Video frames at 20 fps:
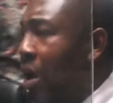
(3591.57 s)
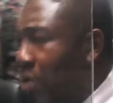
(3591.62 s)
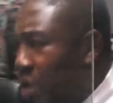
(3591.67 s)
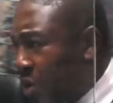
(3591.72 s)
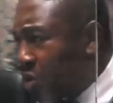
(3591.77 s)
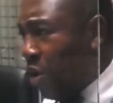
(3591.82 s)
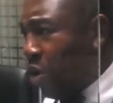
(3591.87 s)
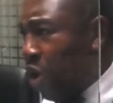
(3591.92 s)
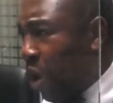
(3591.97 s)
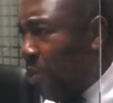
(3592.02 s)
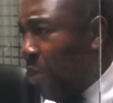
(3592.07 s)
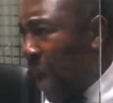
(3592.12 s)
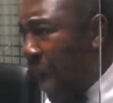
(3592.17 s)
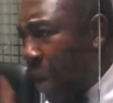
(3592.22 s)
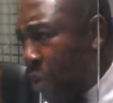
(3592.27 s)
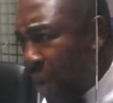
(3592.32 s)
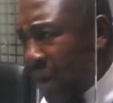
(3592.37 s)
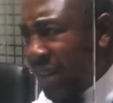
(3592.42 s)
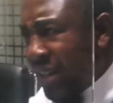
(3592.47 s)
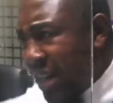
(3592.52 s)
Dr. Kobo,
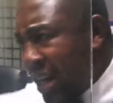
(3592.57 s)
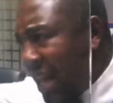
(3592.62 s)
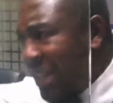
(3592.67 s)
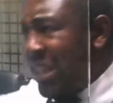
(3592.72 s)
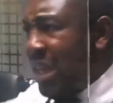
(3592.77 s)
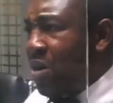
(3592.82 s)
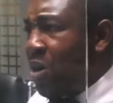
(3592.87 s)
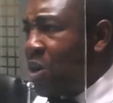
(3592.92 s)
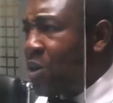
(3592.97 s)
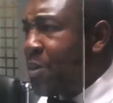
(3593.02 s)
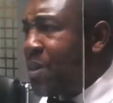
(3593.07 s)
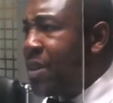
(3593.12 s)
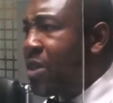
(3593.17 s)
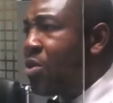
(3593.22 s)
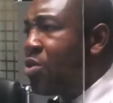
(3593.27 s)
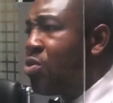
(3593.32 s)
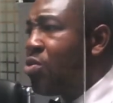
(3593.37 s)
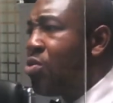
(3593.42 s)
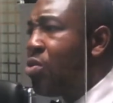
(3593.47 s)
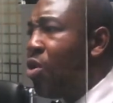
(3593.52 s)
I worked in La General
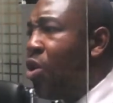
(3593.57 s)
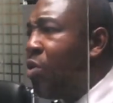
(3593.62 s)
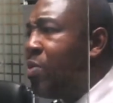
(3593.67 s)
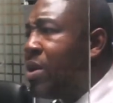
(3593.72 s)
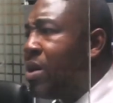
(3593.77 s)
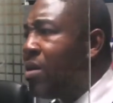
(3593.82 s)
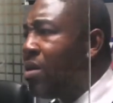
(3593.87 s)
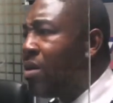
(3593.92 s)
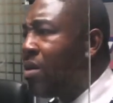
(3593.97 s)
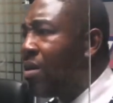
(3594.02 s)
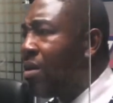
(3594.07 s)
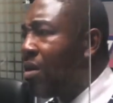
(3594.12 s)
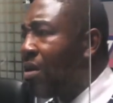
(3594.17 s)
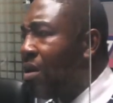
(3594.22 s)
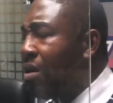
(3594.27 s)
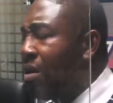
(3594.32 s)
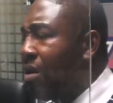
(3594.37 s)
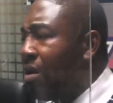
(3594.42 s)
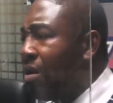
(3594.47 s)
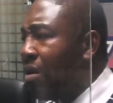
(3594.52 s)
Hospital too, Obi.
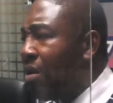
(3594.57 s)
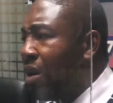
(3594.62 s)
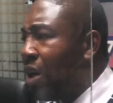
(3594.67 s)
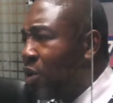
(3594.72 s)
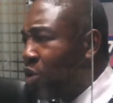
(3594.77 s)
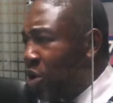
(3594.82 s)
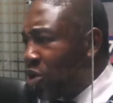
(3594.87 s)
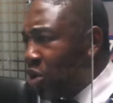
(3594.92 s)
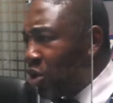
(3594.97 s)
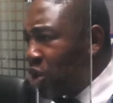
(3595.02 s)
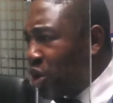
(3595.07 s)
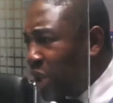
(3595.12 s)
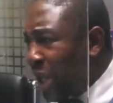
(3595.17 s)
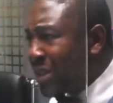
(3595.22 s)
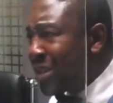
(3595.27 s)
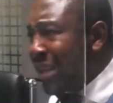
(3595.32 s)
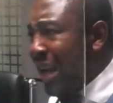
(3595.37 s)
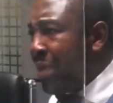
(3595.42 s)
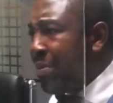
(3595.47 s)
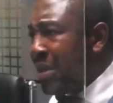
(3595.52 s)
It was a
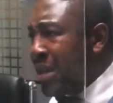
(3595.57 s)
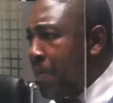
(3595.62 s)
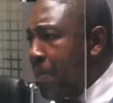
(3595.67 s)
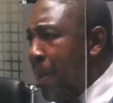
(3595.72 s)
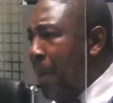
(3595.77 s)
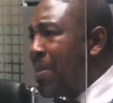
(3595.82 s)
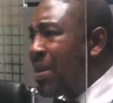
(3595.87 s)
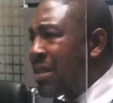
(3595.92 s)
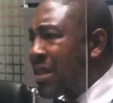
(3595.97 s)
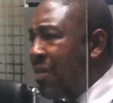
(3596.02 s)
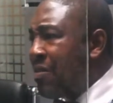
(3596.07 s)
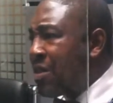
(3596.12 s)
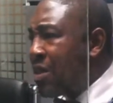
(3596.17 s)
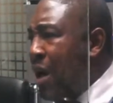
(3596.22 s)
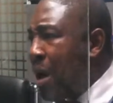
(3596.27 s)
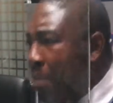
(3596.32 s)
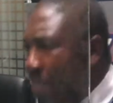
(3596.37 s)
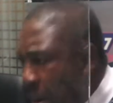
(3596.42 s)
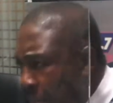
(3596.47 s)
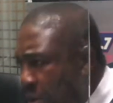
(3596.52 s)
short time in the public service.
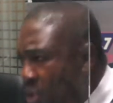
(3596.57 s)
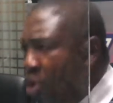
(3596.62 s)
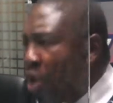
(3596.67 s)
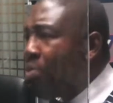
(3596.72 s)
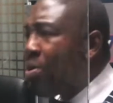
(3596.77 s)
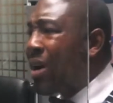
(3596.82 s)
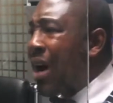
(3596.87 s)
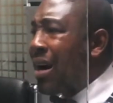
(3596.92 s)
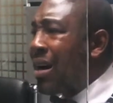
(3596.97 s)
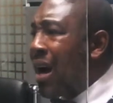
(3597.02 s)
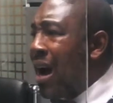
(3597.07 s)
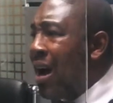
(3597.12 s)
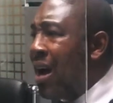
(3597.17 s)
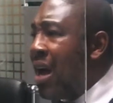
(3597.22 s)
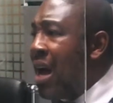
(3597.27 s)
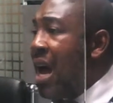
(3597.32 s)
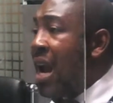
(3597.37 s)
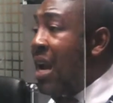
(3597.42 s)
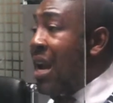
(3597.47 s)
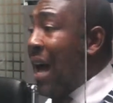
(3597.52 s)
Baba Romu Kakra.
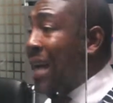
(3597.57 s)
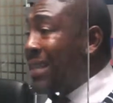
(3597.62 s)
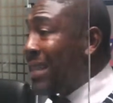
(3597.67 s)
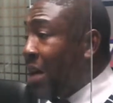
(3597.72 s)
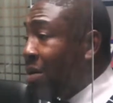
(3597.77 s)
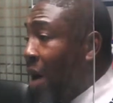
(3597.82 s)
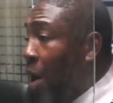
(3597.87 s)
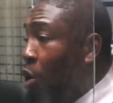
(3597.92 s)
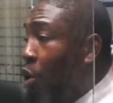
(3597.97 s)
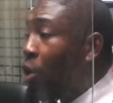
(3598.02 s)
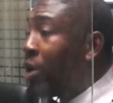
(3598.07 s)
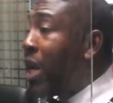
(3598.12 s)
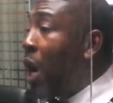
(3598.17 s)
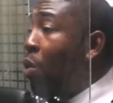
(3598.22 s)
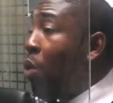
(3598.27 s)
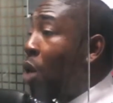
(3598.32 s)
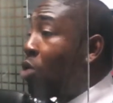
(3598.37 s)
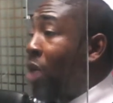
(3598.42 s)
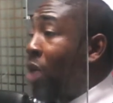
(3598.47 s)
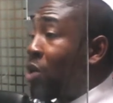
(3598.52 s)
La General, oh yeah,
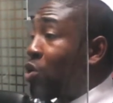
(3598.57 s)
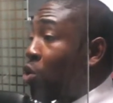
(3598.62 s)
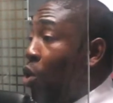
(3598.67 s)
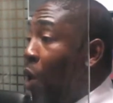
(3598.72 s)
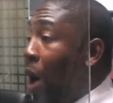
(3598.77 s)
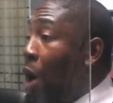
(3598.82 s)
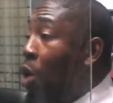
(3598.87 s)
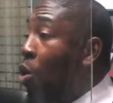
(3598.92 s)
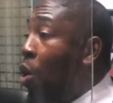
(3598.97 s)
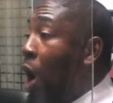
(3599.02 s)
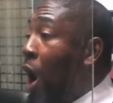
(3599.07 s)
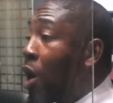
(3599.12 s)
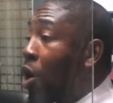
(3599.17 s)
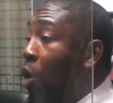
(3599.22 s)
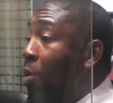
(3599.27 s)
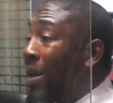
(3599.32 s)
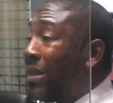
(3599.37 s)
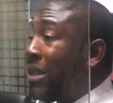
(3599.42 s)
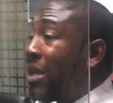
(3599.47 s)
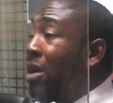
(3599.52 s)
world runs over. Oh, an
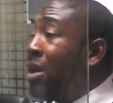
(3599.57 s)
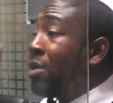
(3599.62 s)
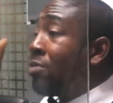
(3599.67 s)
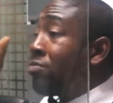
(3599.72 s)
obeti.